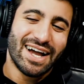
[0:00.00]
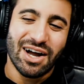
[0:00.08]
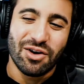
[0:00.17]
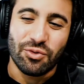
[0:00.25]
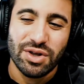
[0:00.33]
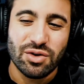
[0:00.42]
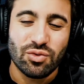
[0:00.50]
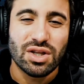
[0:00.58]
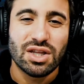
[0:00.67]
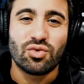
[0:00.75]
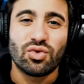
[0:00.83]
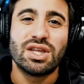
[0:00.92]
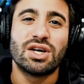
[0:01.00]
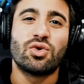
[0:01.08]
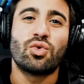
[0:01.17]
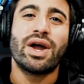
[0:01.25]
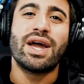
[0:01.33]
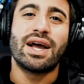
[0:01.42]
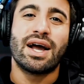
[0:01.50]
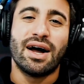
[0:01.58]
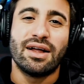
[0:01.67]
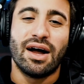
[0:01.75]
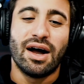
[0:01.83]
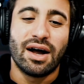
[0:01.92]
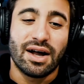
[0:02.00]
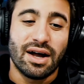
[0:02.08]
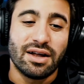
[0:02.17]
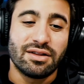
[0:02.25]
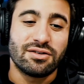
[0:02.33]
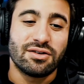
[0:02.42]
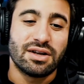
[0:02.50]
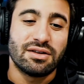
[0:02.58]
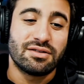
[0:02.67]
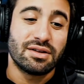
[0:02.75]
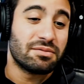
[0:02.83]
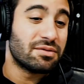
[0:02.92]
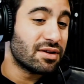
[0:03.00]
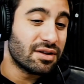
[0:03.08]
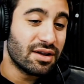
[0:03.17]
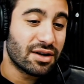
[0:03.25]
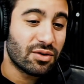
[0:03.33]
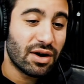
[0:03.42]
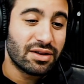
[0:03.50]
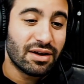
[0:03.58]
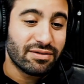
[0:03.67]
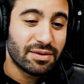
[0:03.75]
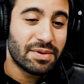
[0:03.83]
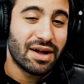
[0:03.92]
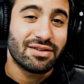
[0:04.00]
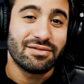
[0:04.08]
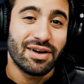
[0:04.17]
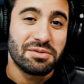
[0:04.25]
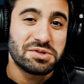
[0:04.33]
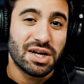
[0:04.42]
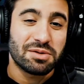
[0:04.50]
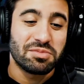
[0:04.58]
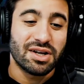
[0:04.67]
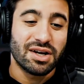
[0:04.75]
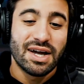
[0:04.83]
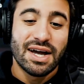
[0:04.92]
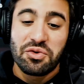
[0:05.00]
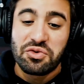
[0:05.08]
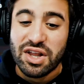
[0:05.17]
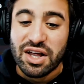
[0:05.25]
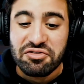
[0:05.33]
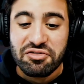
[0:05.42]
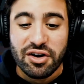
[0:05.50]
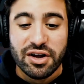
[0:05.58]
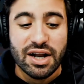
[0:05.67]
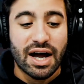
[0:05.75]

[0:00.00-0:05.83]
Uh, really, really, really great con- uh, concert, and the crowd definitely passed the vibe check. But uh, it was a lot of fun.